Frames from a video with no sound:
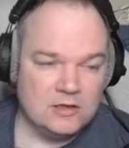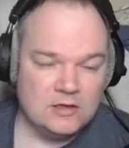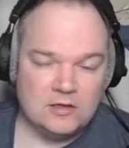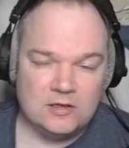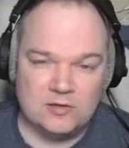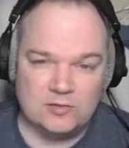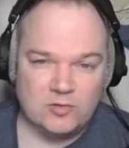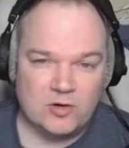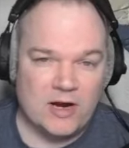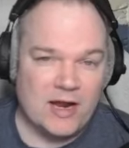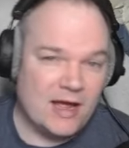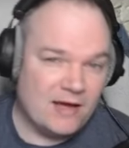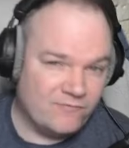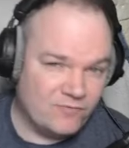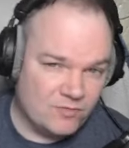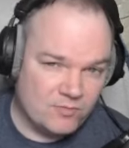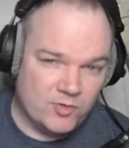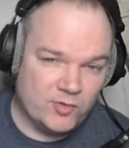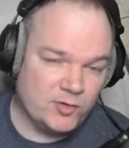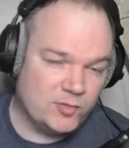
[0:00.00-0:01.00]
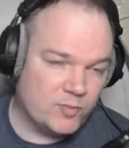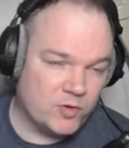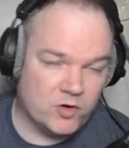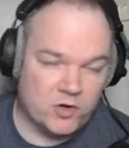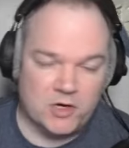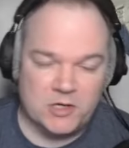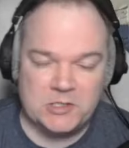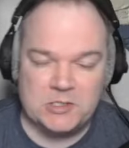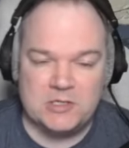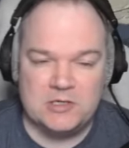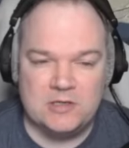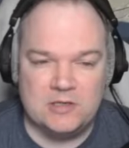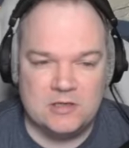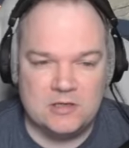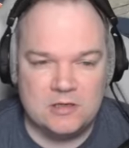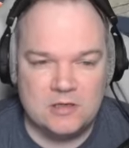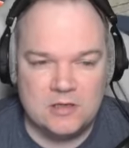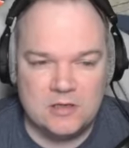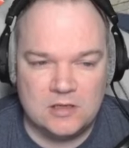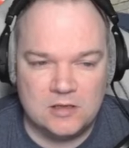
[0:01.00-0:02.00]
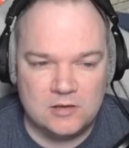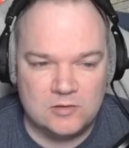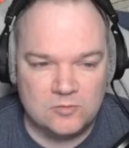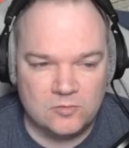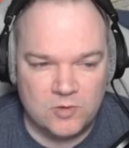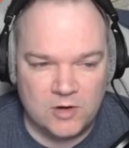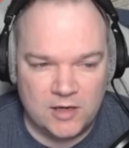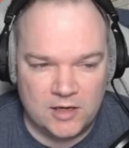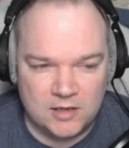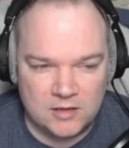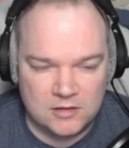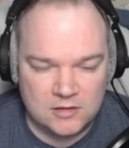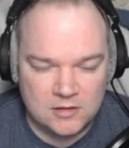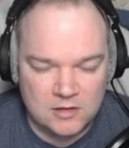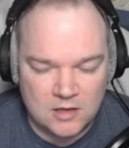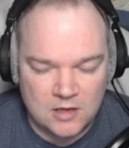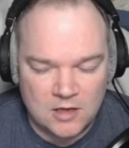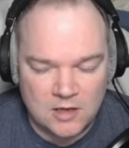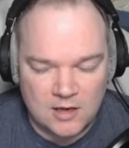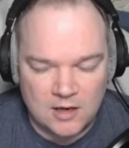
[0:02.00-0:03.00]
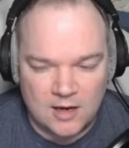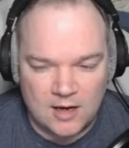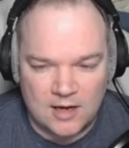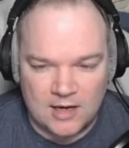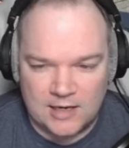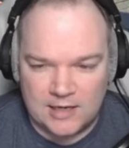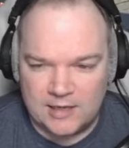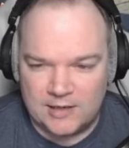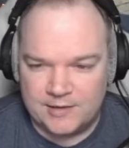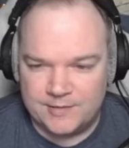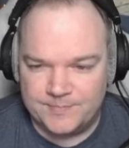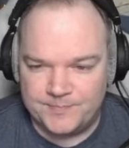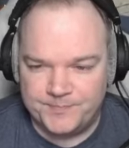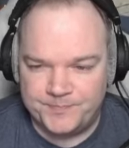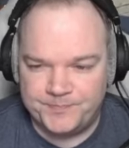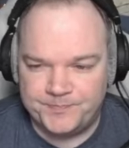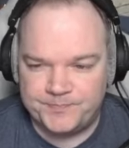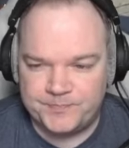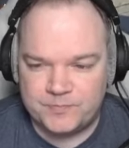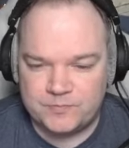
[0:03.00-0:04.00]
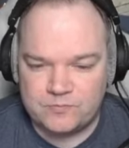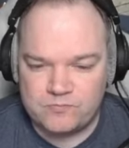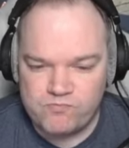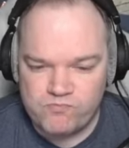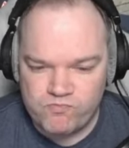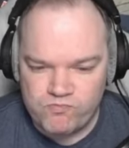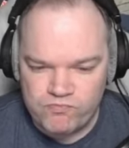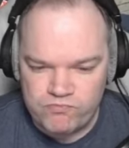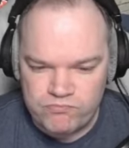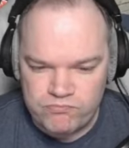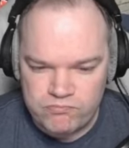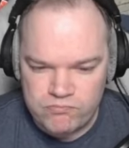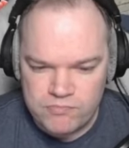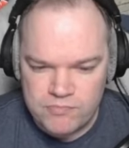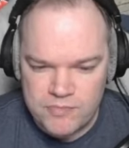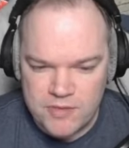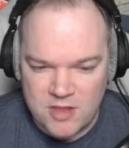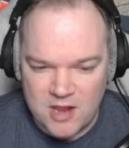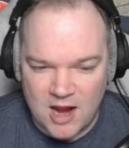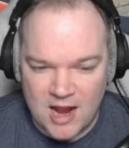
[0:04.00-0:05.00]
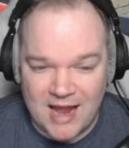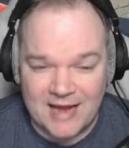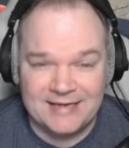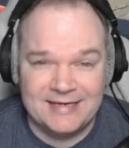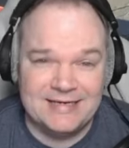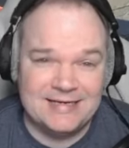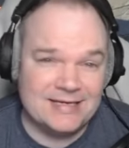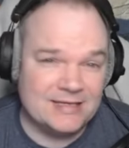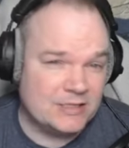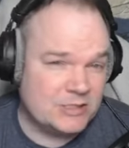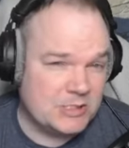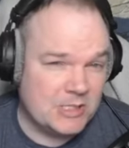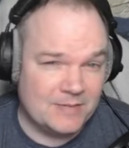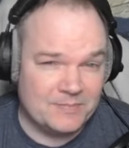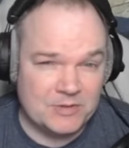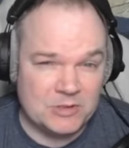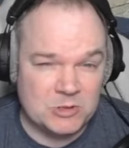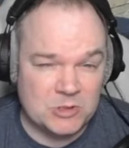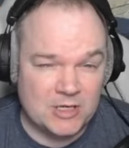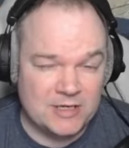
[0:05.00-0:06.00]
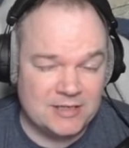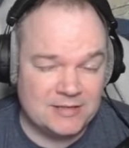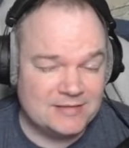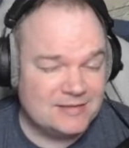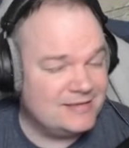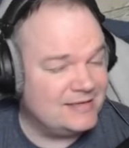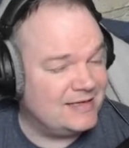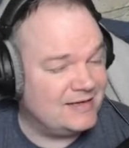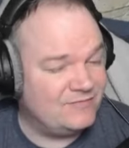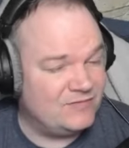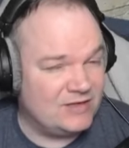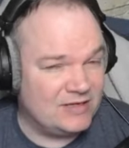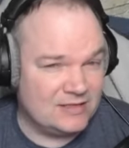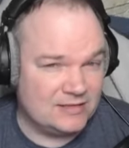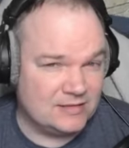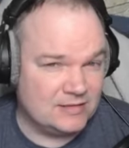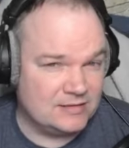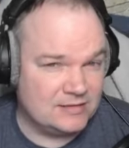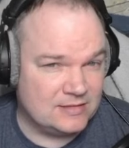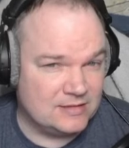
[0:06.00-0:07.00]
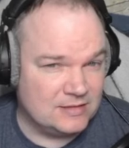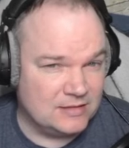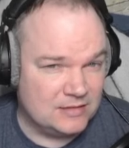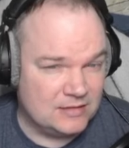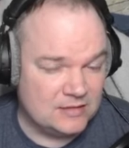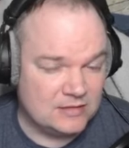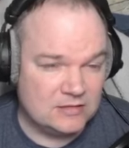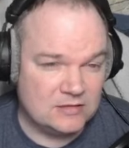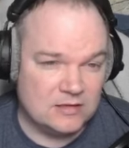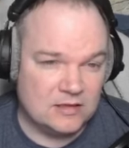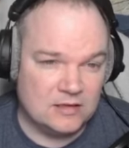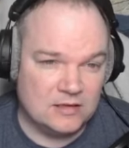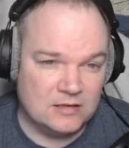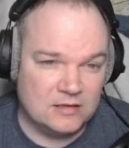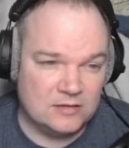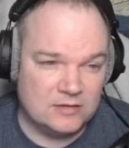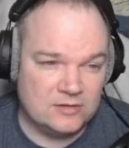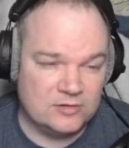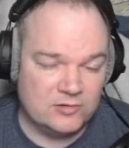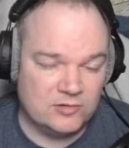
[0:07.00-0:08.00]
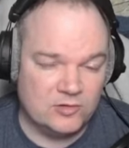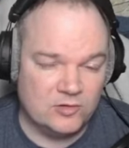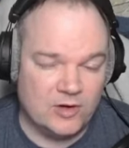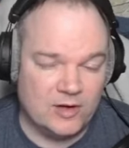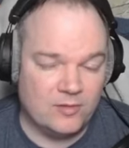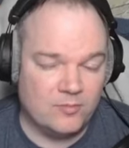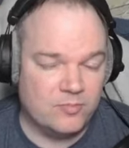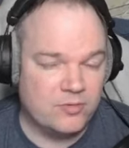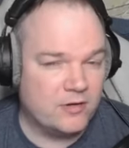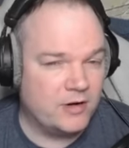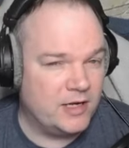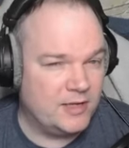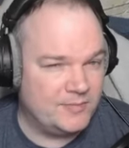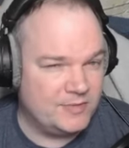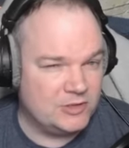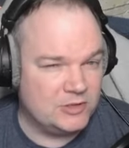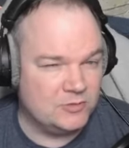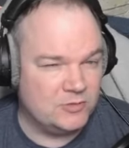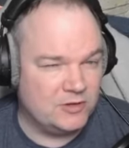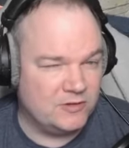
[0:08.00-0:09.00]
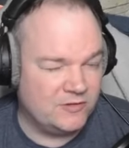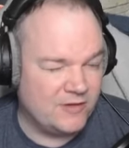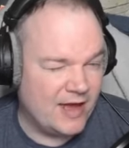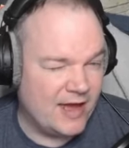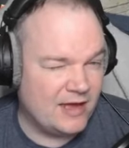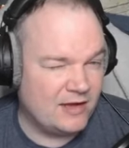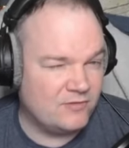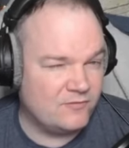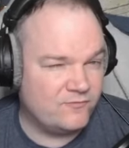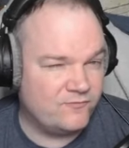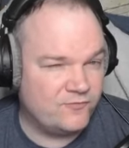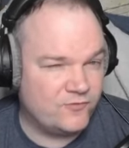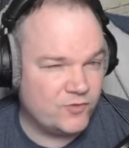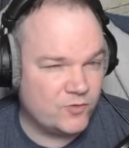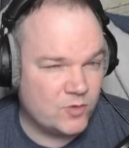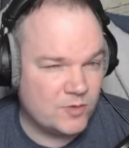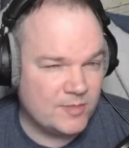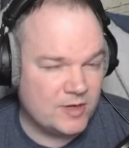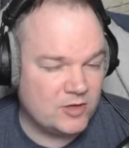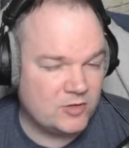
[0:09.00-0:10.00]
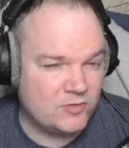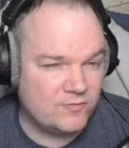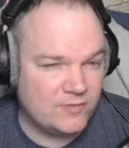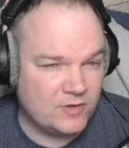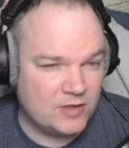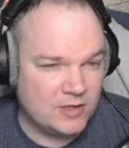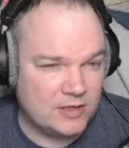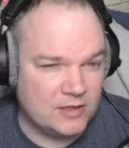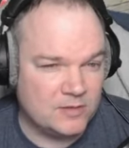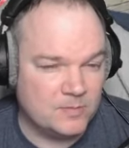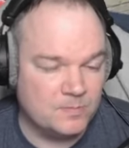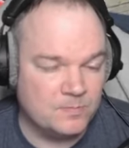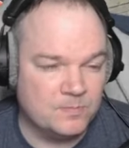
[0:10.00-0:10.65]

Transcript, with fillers: is where I have the most progression in, in raid. Um, I need to get the champion training done, and I have to get it done tonight. And so I'll probably be doing that for the remainder of the night.